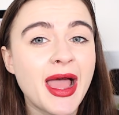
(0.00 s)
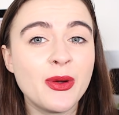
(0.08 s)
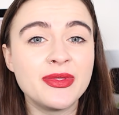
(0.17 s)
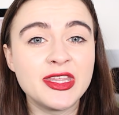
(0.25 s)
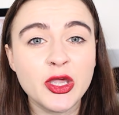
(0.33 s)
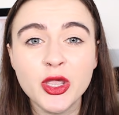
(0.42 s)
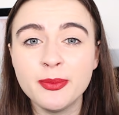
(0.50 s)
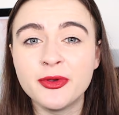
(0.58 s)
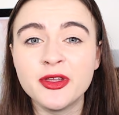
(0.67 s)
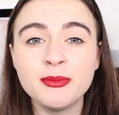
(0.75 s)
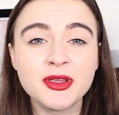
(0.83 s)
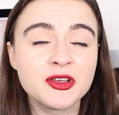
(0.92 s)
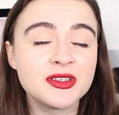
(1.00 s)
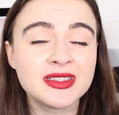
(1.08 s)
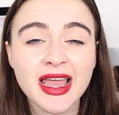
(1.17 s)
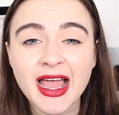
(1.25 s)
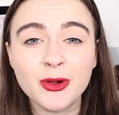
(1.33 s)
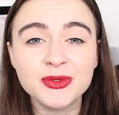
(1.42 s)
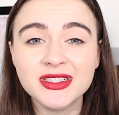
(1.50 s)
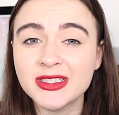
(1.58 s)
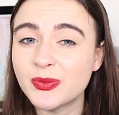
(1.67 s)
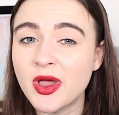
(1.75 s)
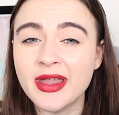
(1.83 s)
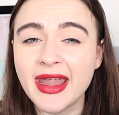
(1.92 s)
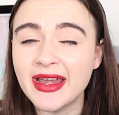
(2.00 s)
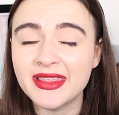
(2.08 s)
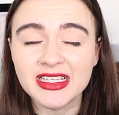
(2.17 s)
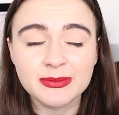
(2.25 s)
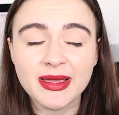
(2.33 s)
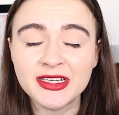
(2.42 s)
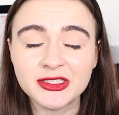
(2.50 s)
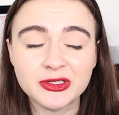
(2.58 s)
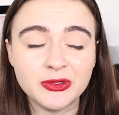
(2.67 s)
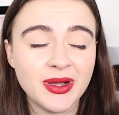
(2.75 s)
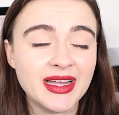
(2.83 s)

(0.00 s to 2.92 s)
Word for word: out in the open because the houses weren't anything special.